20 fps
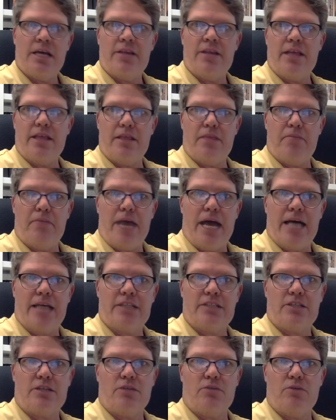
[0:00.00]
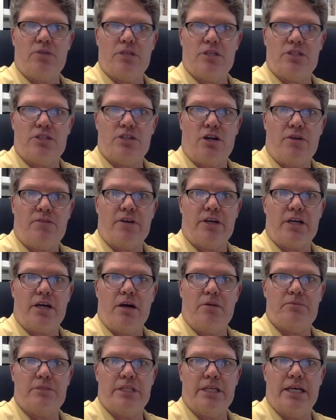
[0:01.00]
that the master, when the servant
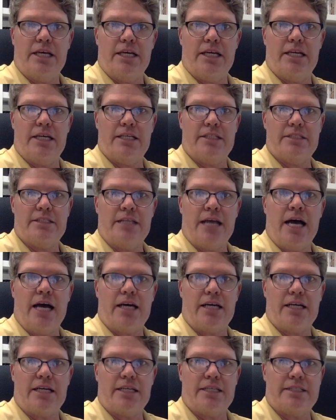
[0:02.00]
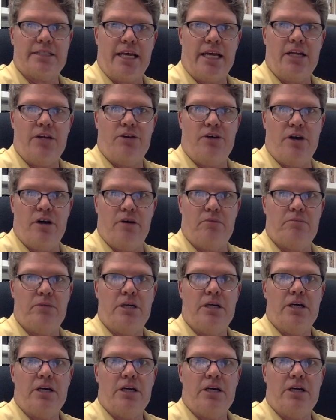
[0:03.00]
comes in, is not going to say to him,